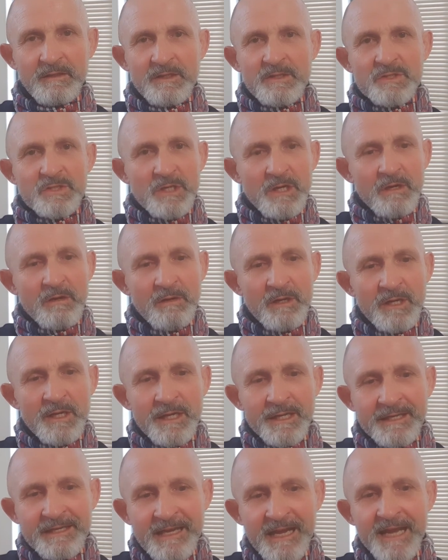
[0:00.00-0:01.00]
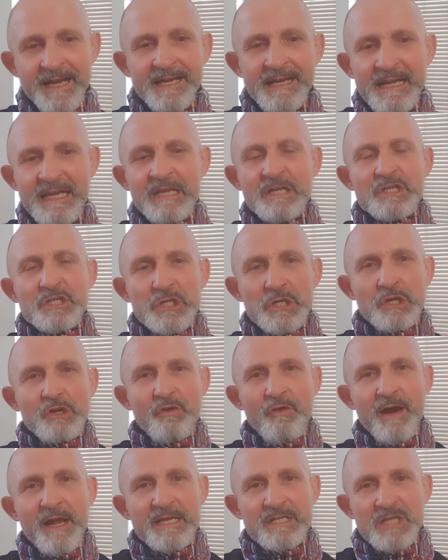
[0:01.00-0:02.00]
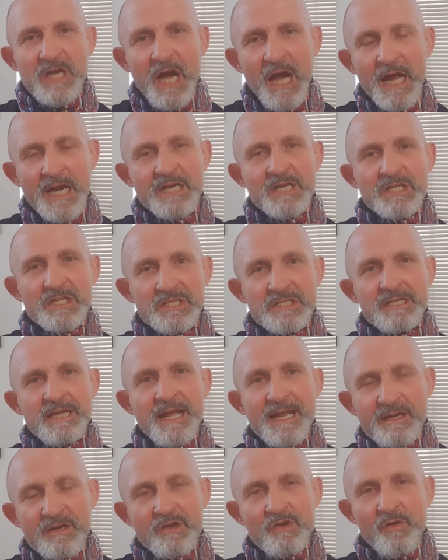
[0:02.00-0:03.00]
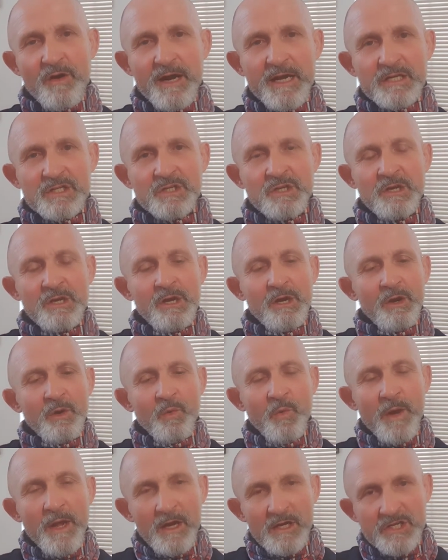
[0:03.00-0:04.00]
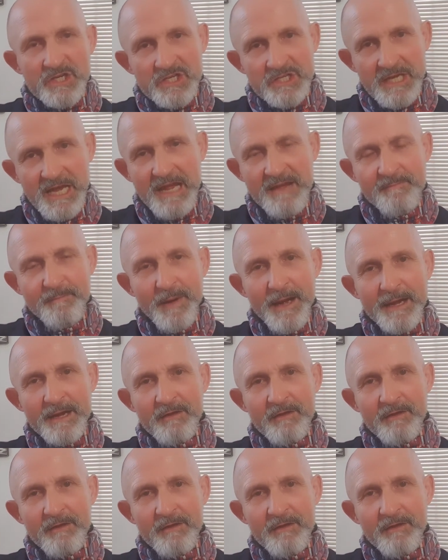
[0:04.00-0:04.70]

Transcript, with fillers: So get into grace, understand grace. We are saved by